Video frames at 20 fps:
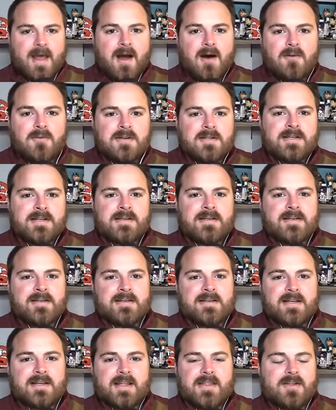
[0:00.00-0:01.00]
now.
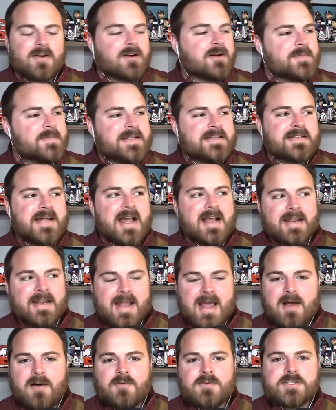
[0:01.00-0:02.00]
And they're going to be
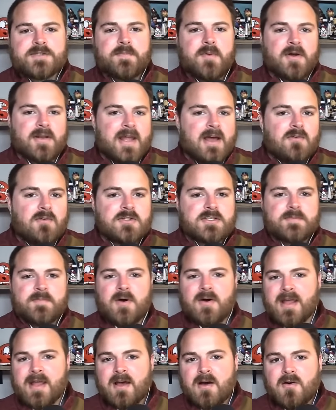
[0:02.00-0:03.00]
stacking L's upon L's
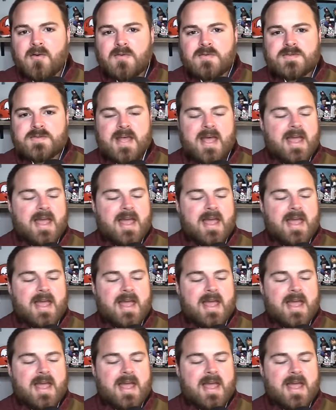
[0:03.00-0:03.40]
upon L's.